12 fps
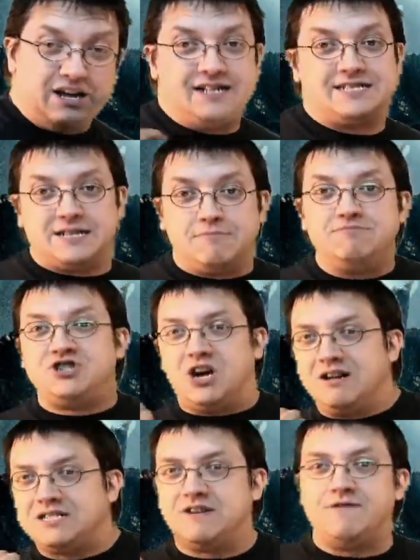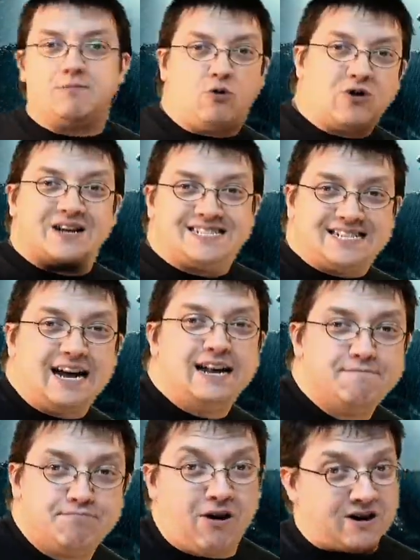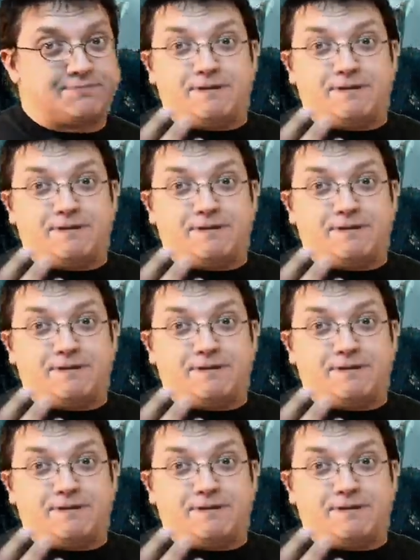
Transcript: some chunks of the more exciting parts.